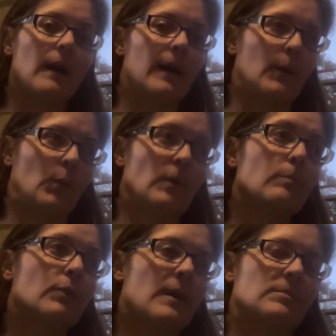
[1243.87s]
I will
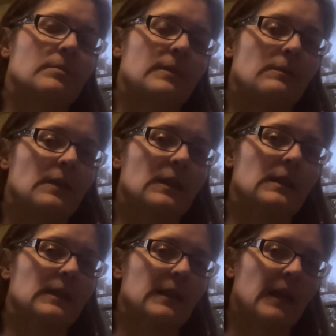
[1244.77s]
probably read the
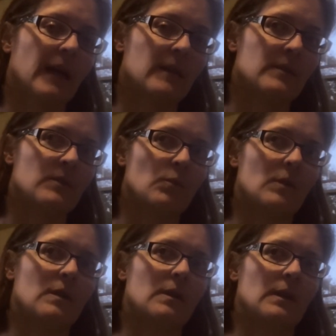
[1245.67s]
next
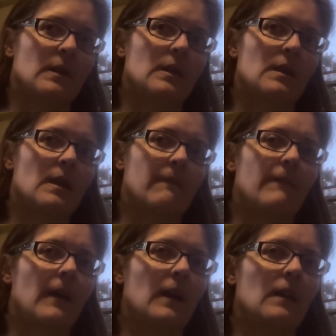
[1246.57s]
one if
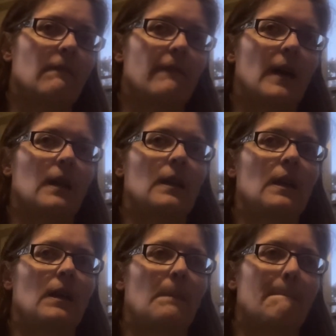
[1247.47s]
I can find
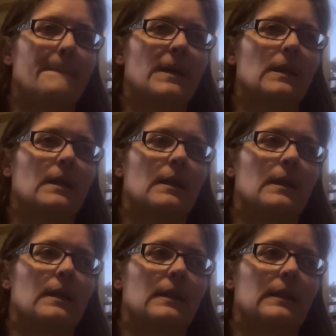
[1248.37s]
it,
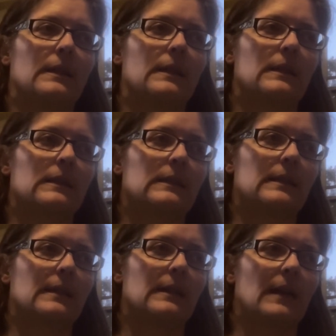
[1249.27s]
but
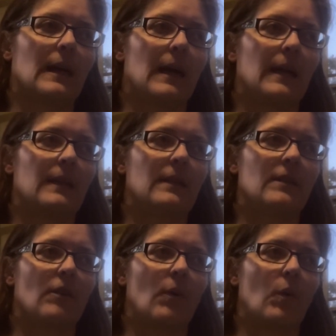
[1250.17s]
I
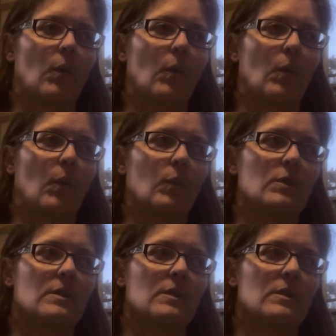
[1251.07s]
don't